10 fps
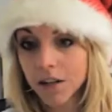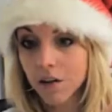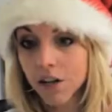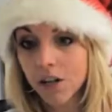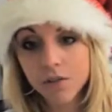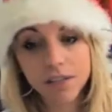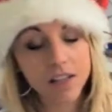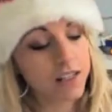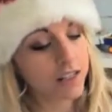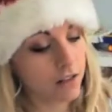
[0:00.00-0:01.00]
I'm going to use
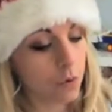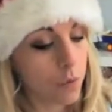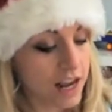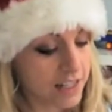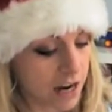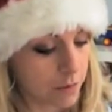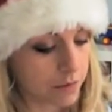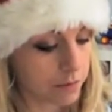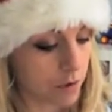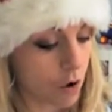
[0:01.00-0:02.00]
this, I'm going to weigh it down with
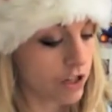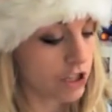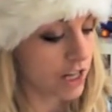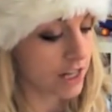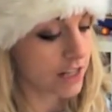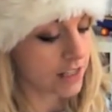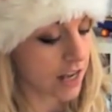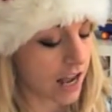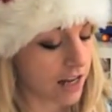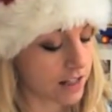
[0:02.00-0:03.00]
some oranges
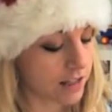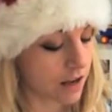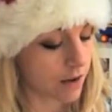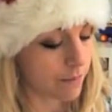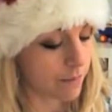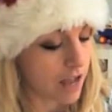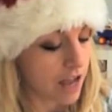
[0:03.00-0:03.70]
and some